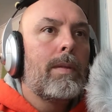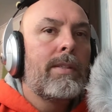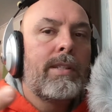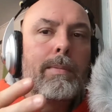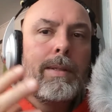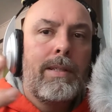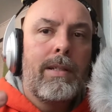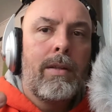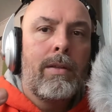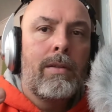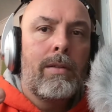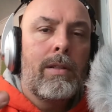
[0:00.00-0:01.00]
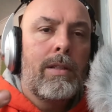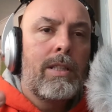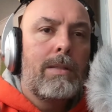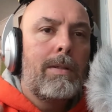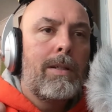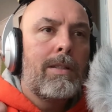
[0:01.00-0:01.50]
some of these other
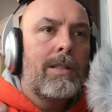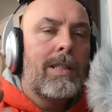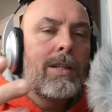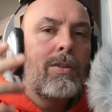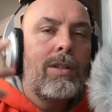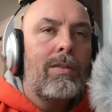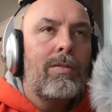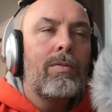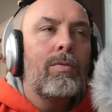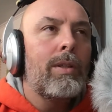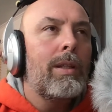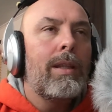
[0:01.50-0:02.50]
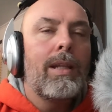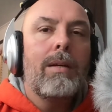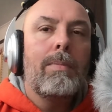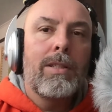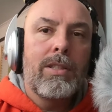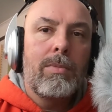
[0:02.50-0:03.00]
conspiracies. I couldn't even really think
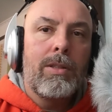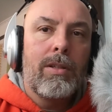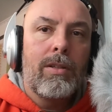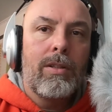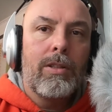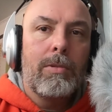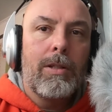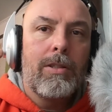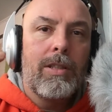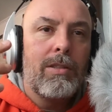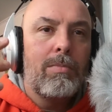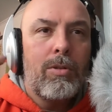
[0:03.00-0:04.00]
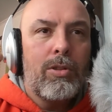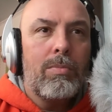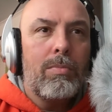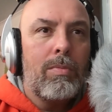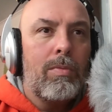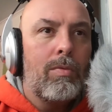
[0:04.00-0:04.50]
about some of these other conspiracies. And most of
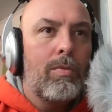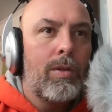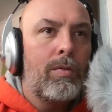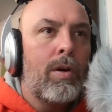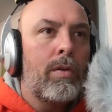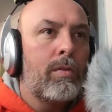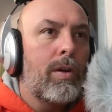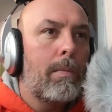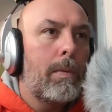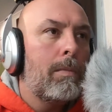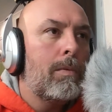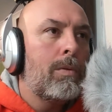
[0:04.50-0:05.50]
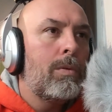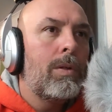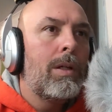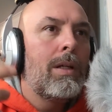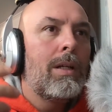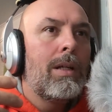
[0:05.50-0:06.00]
them revolved around people who
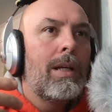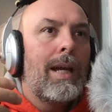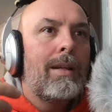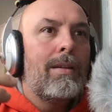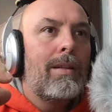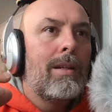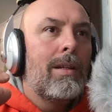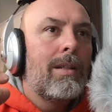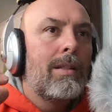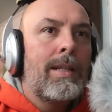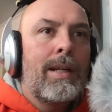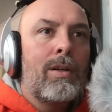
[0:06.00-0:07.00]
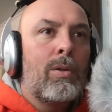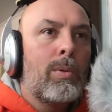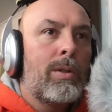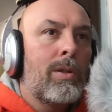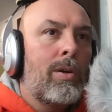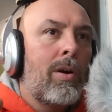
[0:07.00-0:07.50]
had tinkered with
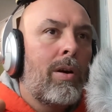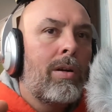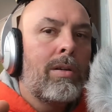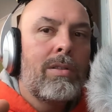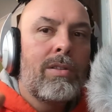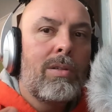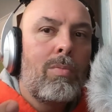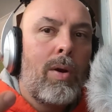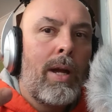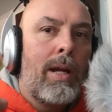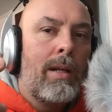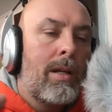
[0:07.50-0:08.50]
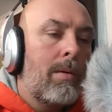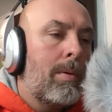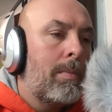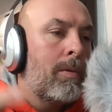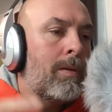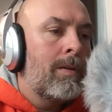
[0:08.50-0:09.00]
their car in some way and come
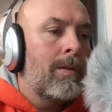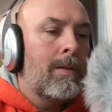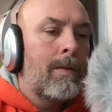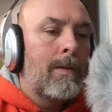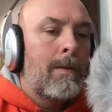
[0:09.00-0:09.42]
up with a